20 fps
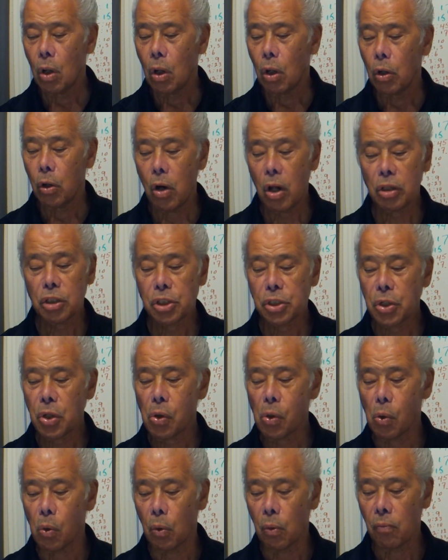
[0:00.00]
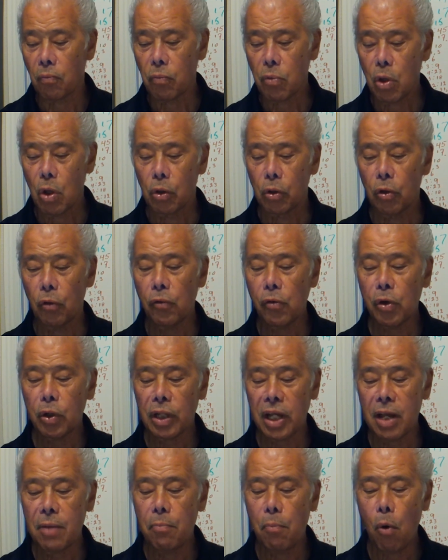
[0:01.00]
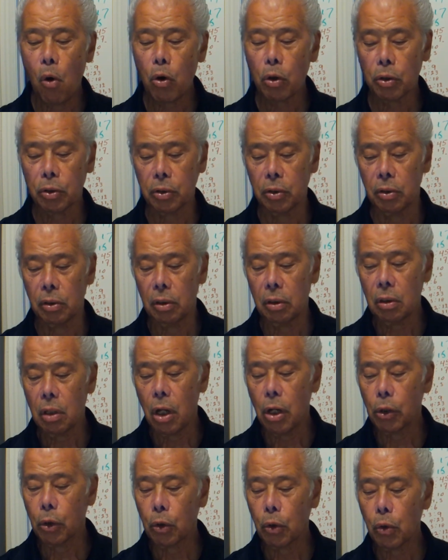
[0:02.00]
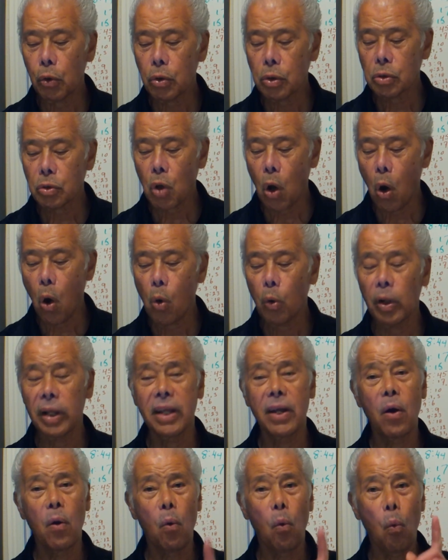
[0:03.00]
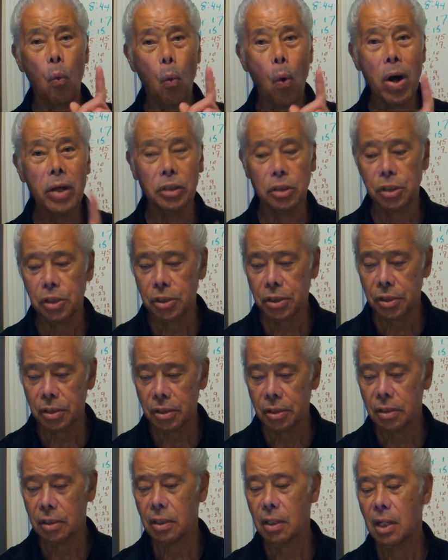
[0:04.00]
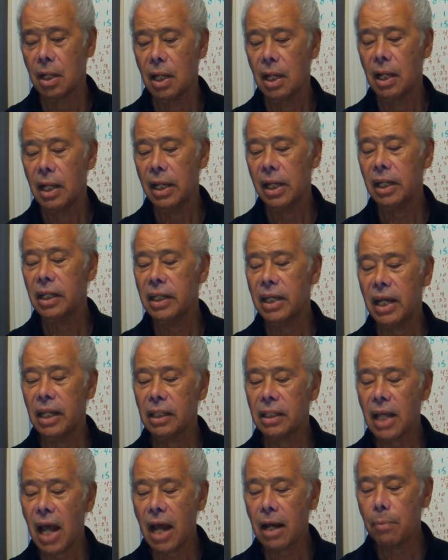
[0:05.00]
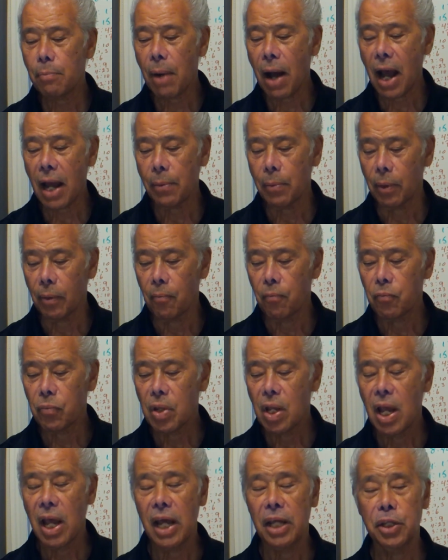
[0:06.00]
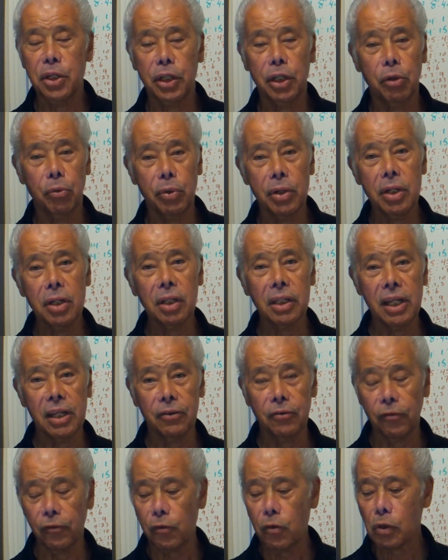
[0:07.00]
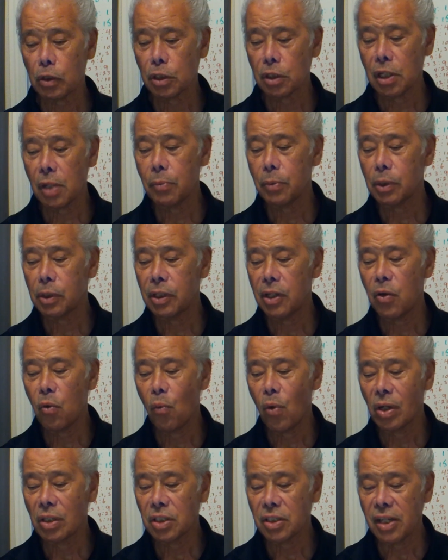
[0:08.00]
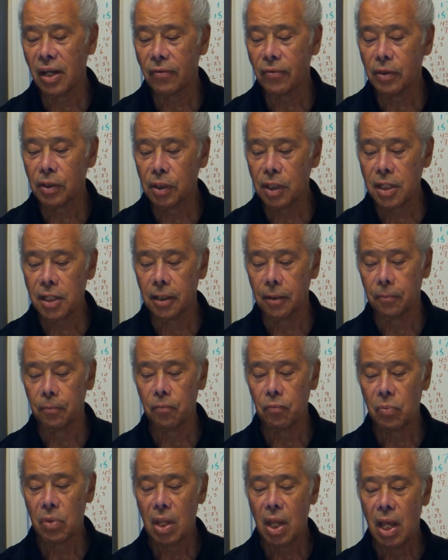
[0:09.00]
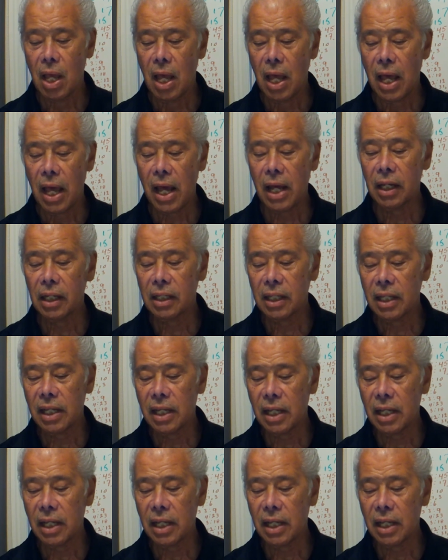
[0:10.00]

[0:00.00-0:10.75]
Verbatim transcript: Not so. The word immortal occurs only once in the entire Bible," and you can read it in 1 Timothy 1:17, and